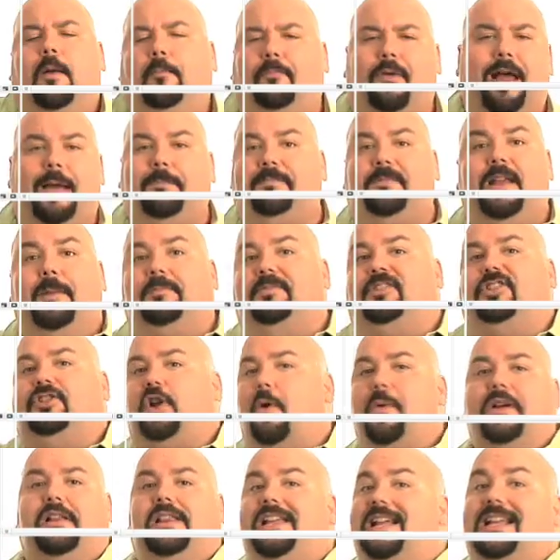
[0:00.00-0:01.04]
propped up
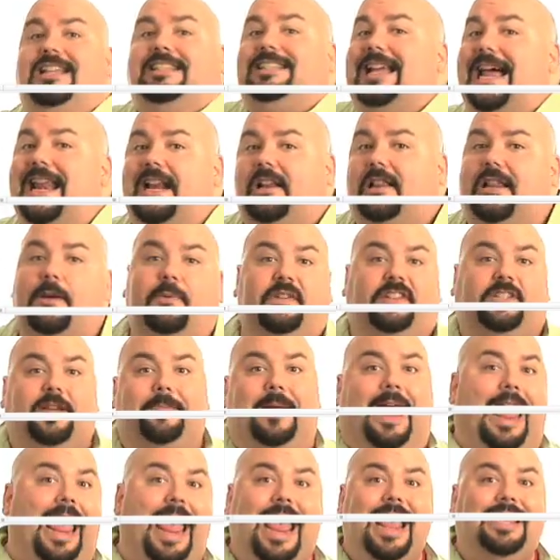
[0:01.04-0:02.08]
stoically and statically with some
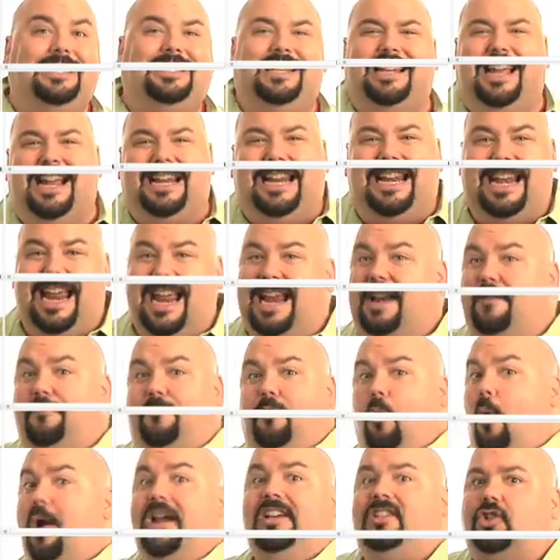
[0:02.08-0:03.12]
asinine inane
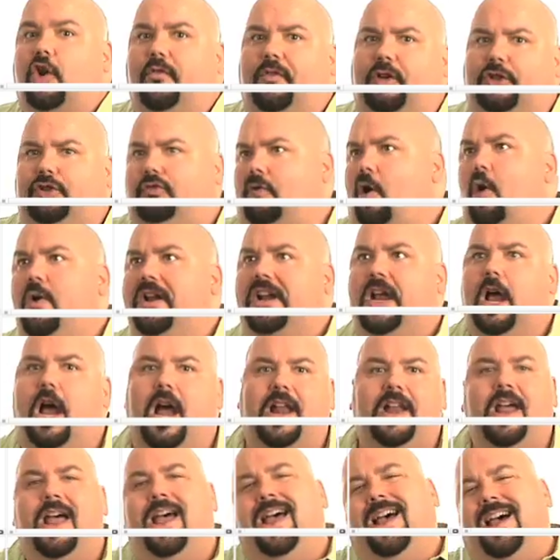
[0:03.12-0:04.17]
voiceover droning
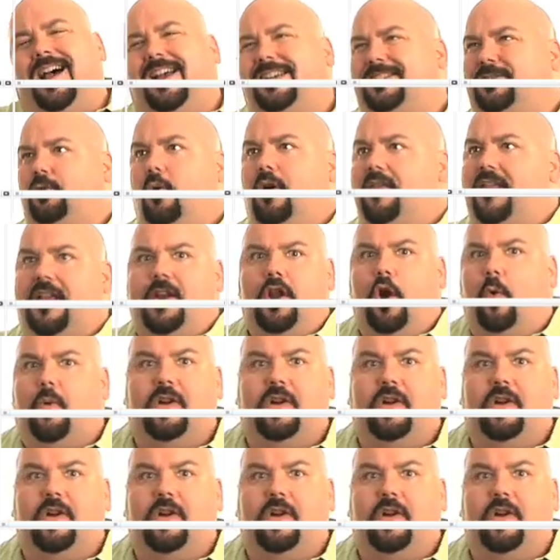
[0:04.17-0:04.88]
on a story that no